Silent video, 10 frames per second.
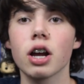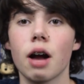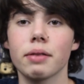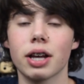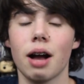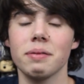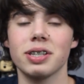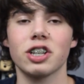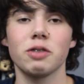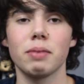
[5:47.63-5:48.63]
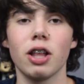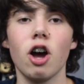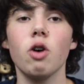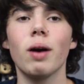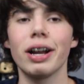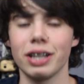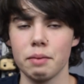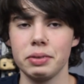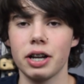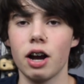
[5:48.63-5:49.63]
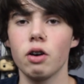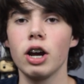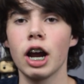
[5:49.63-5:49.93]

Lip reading: Comment in the comment section below and let me know.